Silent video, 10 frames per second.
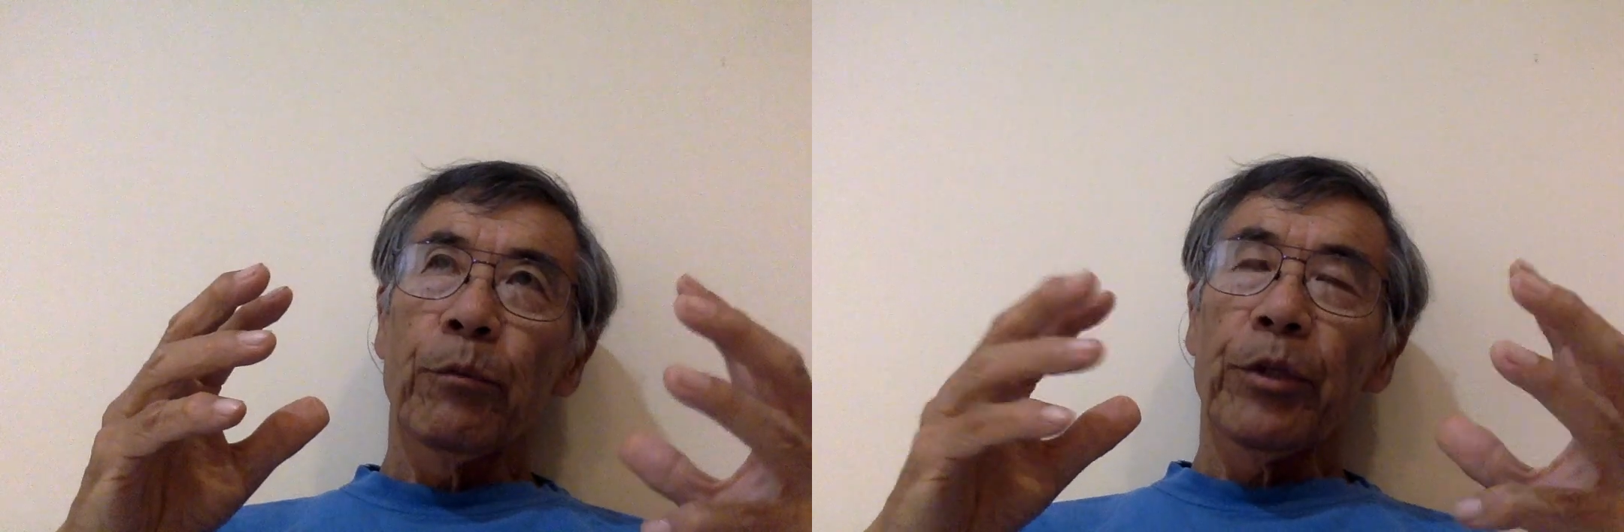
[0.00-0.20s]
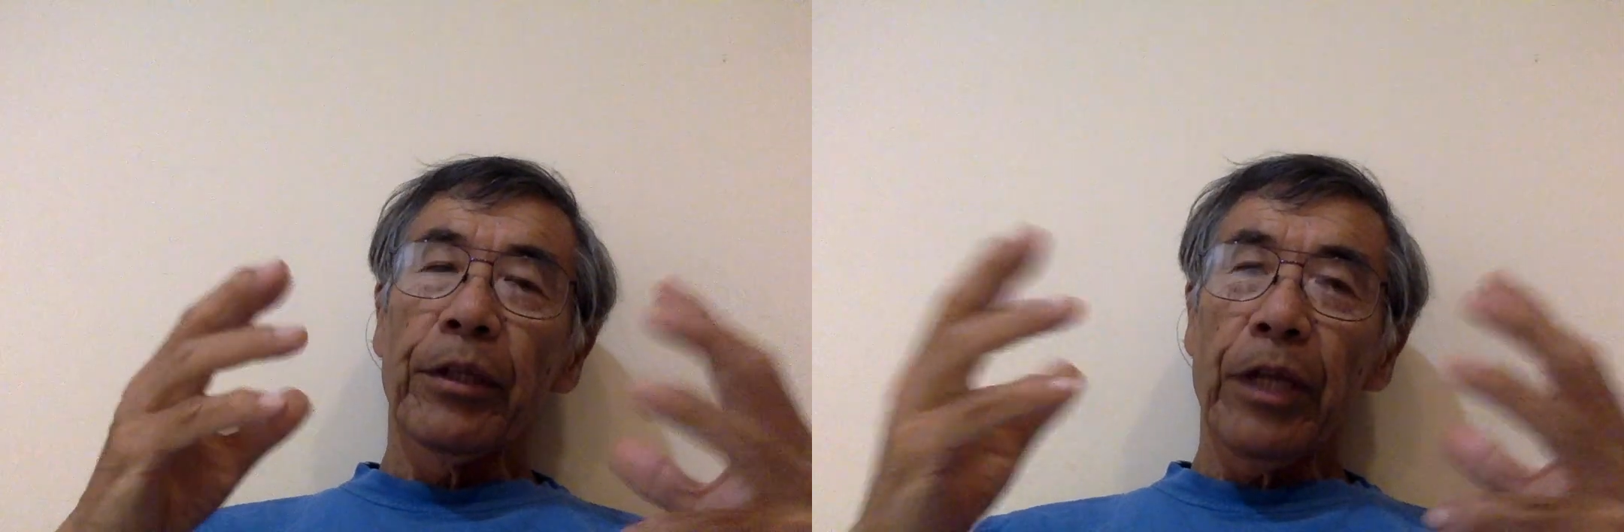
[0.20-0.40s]

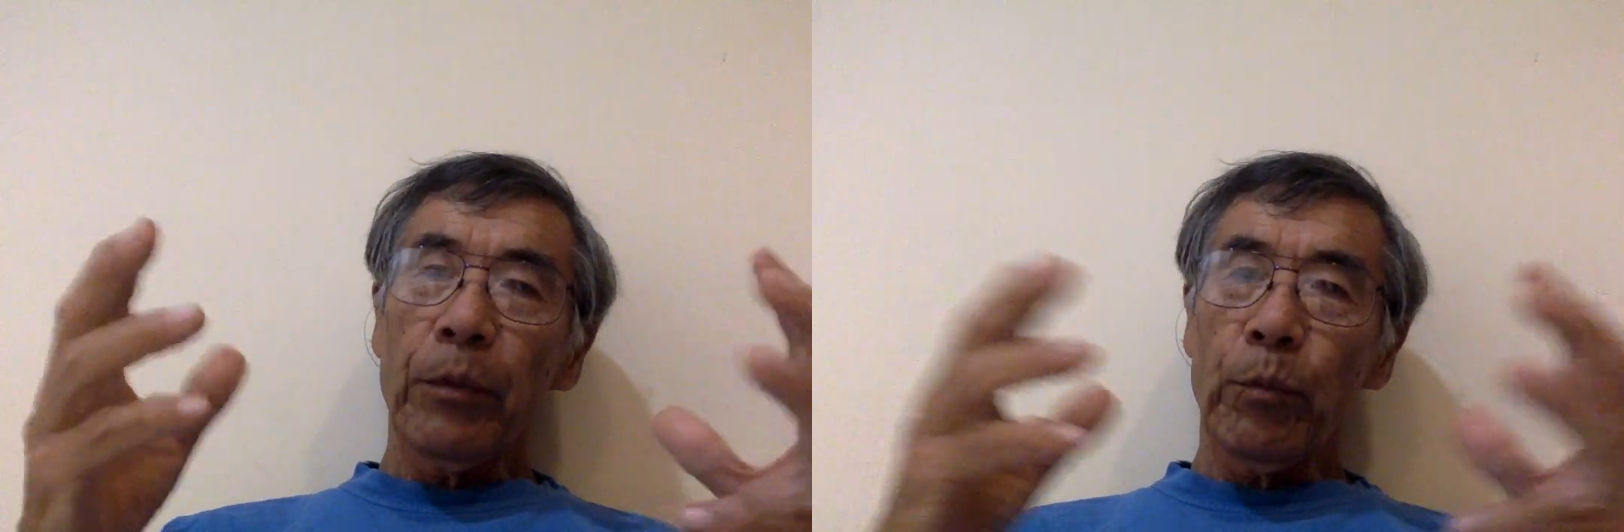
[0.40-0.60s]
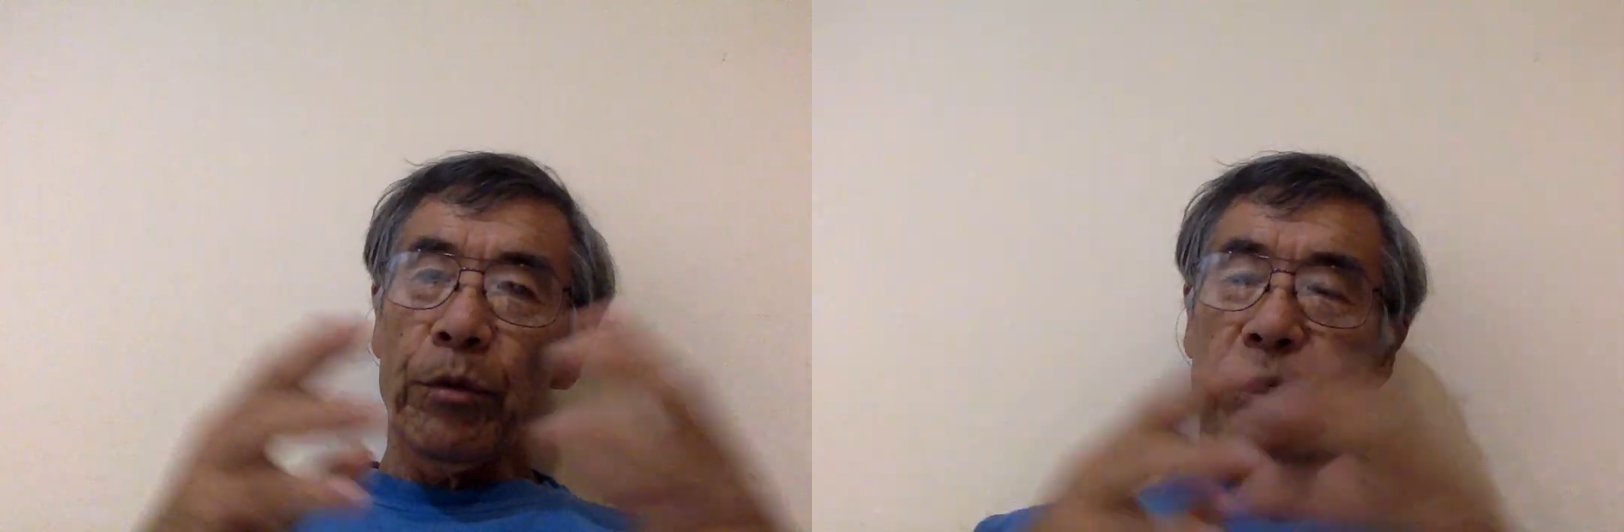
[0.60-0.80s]
with a
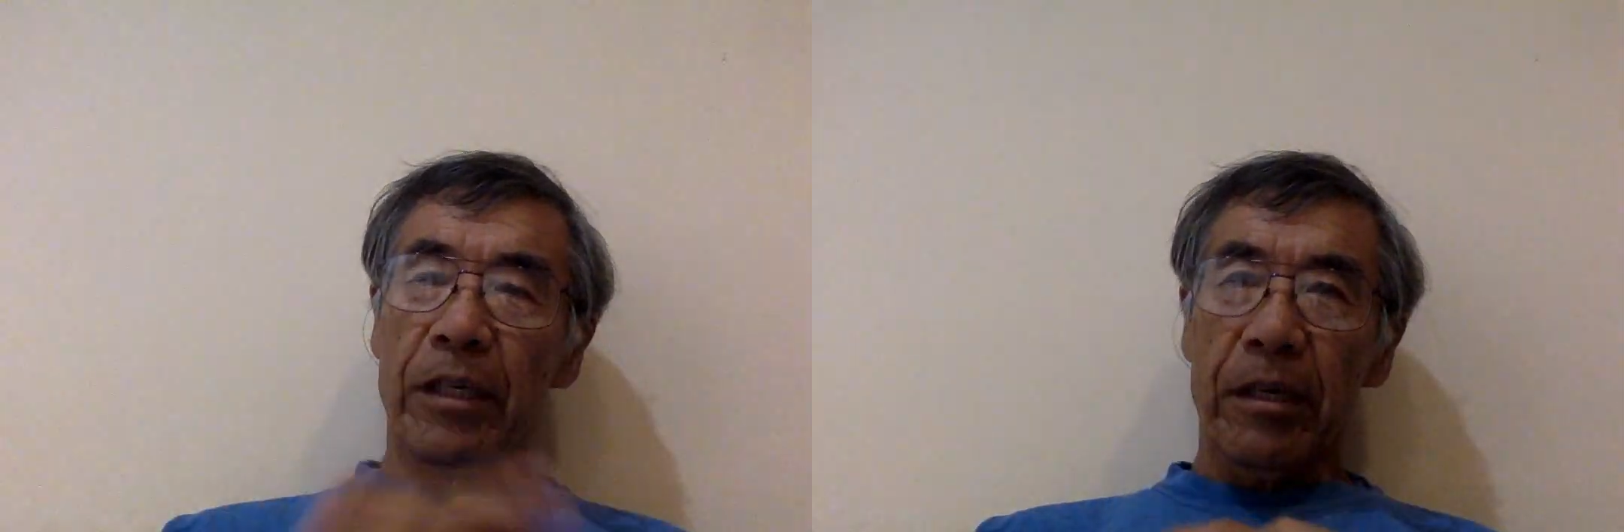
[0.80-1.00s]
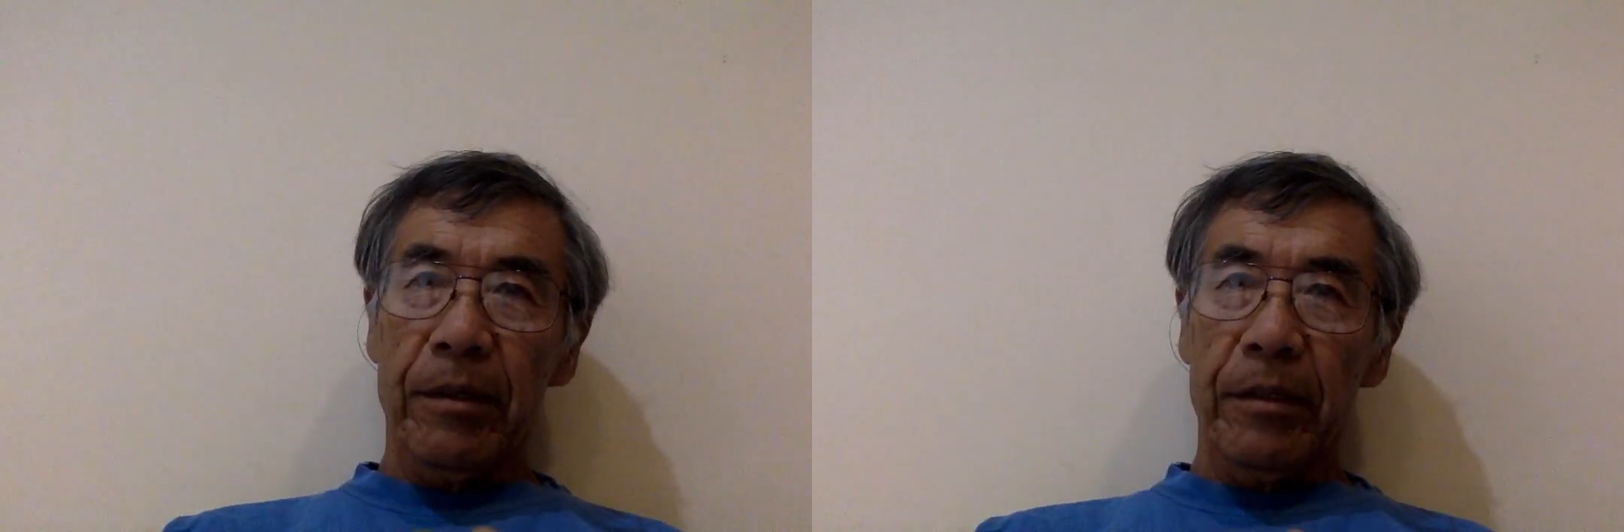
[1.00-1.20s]
network
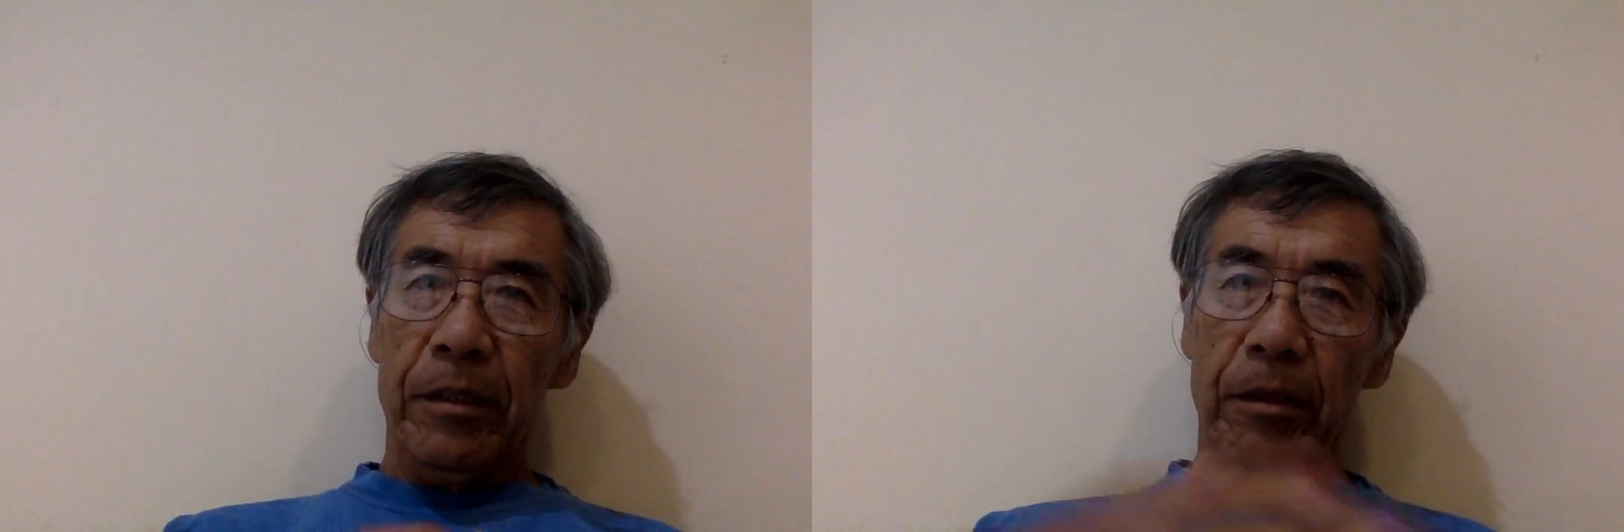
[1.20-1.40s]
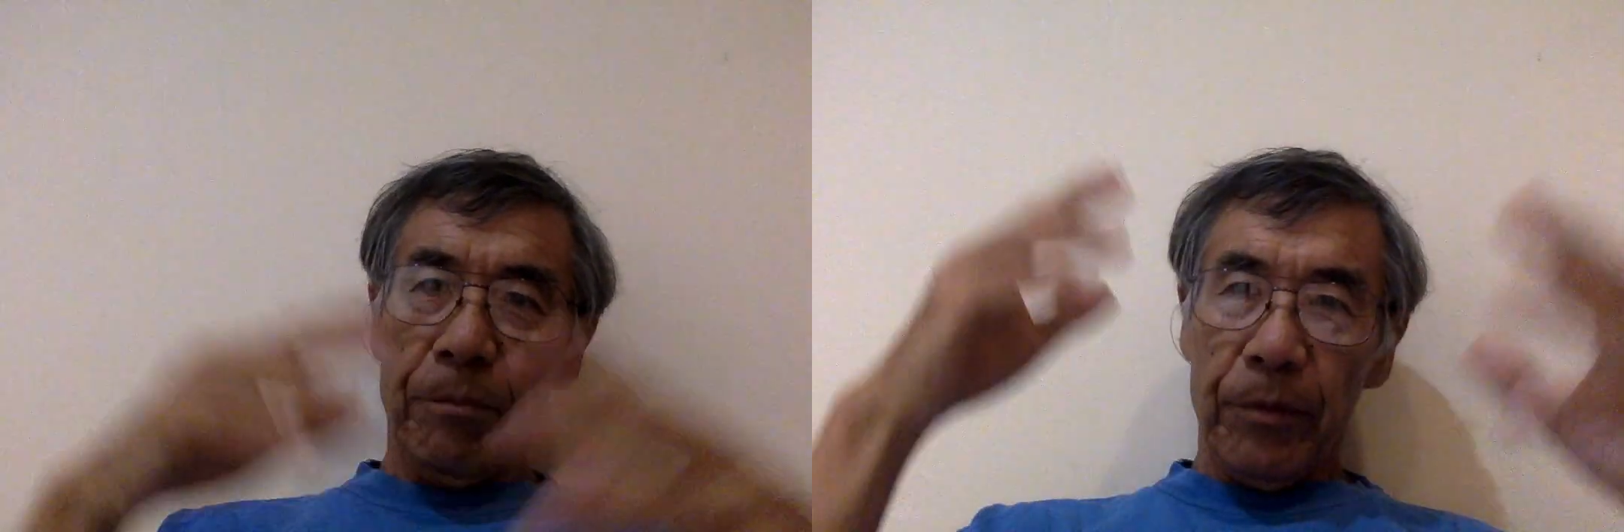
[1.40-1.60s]

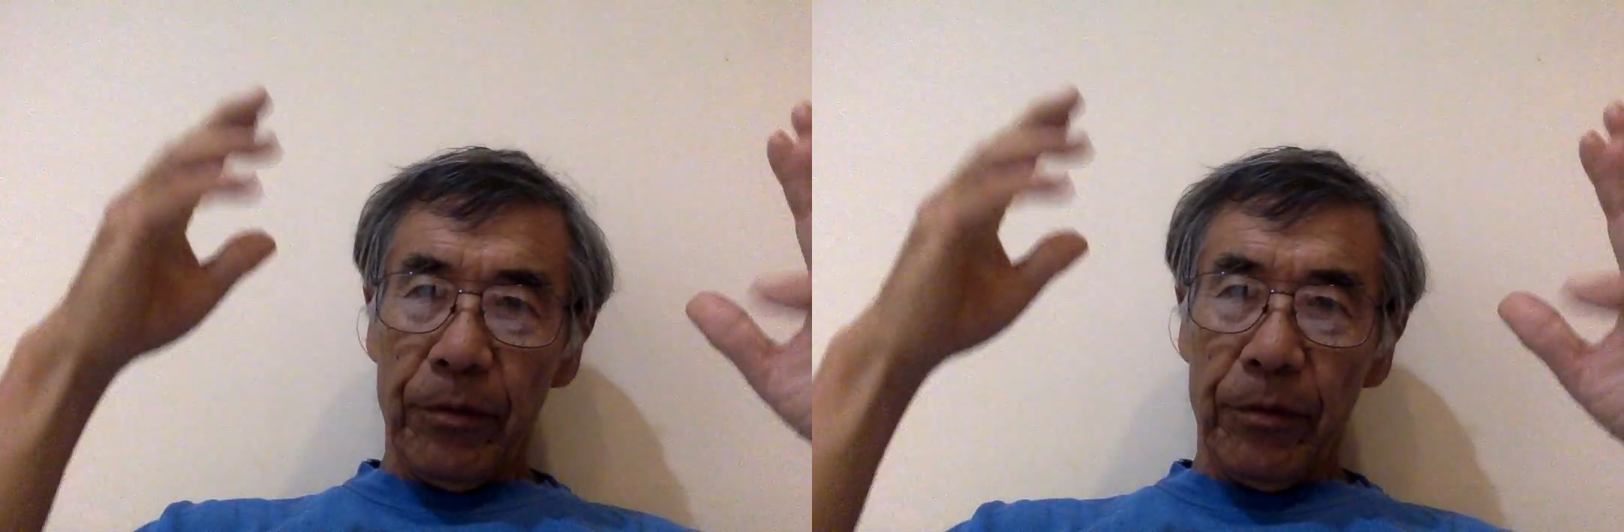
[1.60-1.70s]
of